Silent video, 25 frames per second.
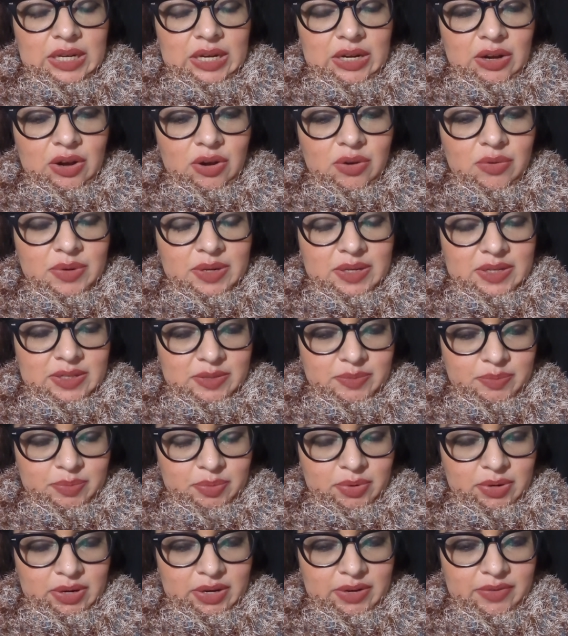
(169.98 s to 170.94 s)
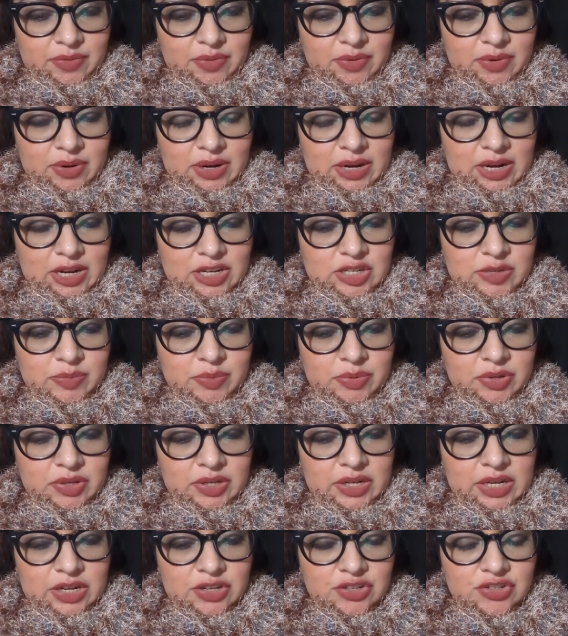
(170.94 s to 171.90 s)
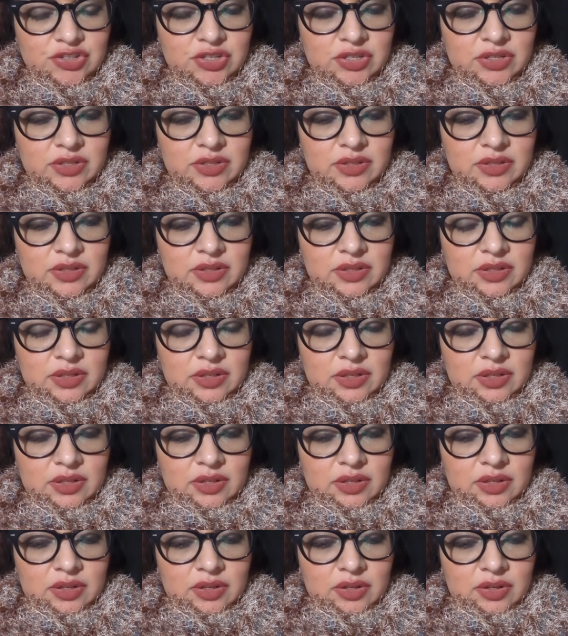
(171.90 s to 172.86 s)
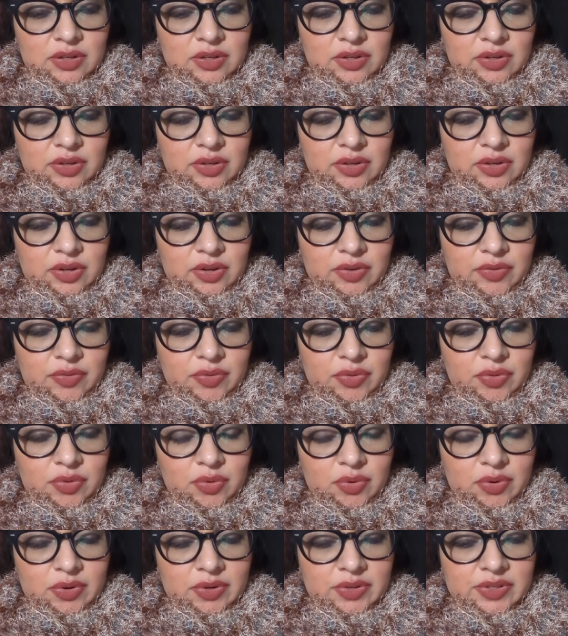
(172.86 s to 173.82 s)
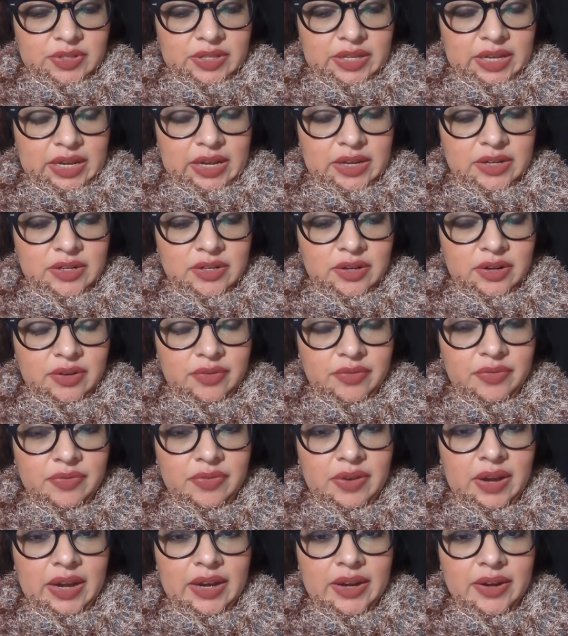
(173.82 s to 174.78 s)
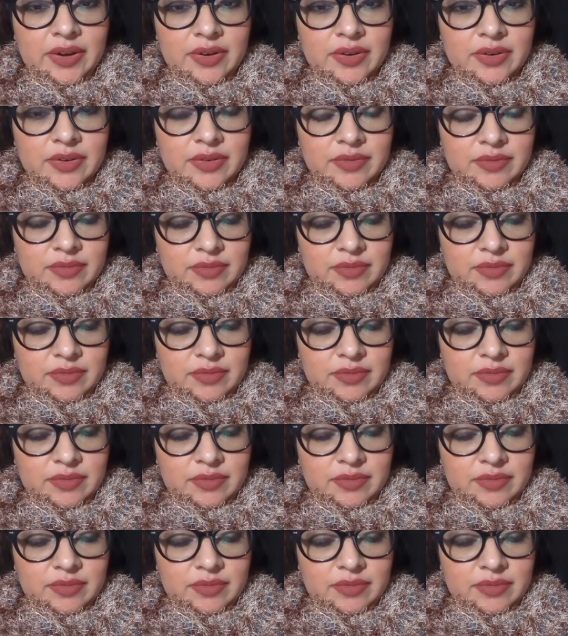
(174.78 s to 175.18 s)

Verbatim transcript: always pray for a hedge of protection of thorns and of fire.